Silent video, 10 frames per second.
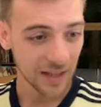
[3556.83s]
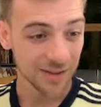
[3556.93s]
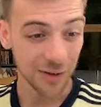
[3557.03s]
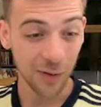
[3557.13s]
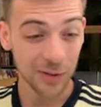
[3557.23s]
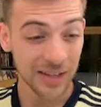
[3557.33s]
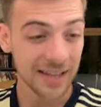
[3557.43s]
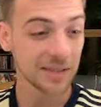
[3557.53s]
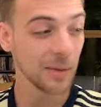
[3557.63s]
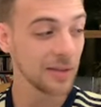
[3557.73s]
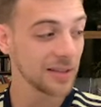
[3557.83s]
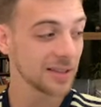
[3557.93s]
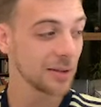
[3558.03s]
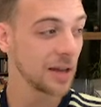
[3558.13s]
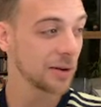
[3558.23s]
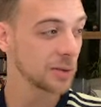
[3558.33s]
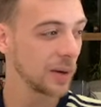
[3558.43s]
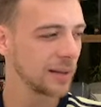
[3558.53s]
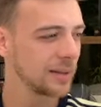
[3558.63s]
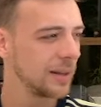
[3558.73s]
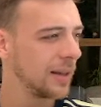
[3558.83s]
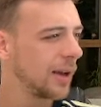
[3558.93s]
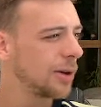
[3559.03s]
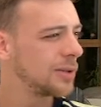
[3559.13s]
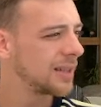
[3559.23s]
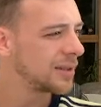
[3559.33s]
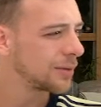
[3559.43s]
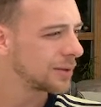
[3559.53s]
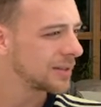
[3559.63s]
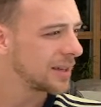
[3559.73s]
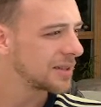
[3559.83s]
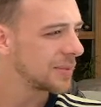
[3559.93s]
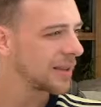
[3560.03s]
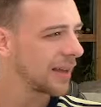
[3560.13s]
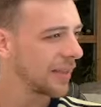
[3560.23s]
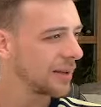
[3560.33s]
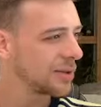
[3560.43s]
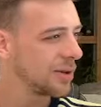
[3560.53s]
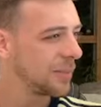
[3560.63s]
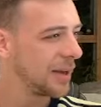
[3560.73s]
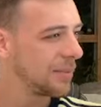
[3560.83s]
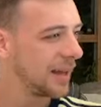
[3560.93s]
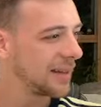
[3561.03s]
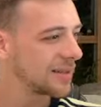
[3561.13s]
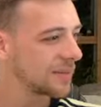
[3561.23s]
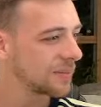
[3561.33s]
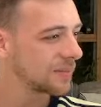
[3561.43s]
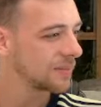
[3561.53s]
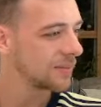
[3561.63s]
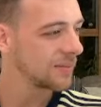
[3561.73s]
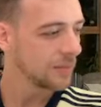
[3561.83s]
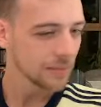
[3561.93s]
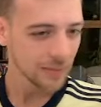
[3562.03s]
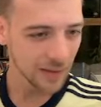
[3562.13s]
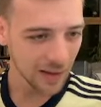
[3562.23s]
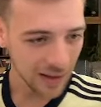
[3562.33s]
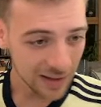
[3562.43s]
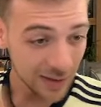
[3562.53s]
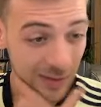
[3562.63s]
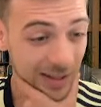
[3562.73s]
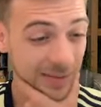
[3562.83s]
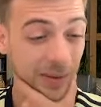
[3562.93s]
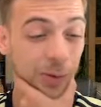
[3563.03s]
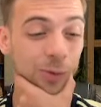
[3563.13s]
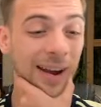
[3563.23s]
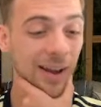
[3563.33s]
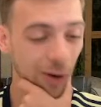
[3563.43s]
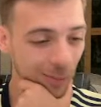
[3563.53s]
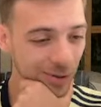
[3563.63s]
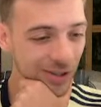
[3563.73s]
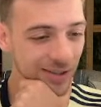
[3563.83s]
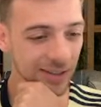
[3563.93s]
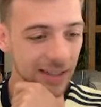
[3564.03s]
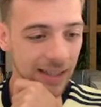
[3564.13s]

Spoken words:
Devontae Smith is still there as well. Who said Devontae Smith? I think it was UP Blaze. Devontae Smith, great option.